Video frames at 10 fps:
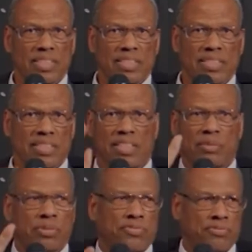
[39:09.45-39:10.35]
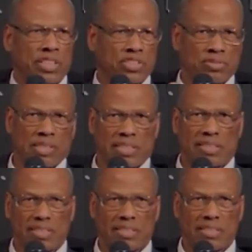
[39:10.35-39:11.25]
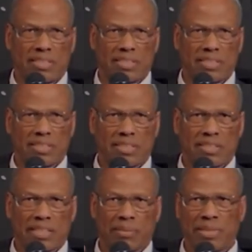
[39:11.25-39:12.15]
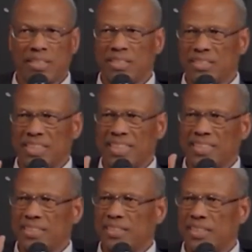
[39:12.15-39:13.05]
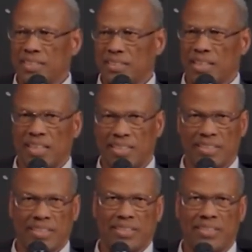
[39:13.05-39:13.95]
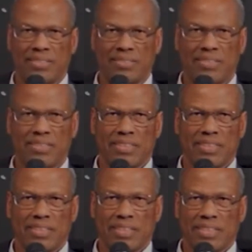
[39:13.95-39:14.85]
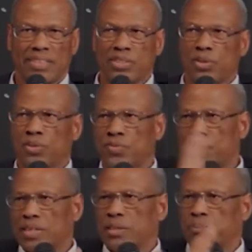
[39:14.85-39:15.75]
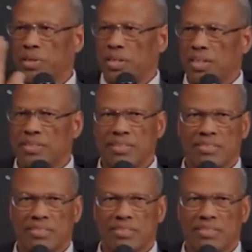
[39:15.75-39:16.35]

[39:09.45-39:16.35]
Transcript: You're going to be frustrated, not because they in, they're targeting you. You don't fit the part.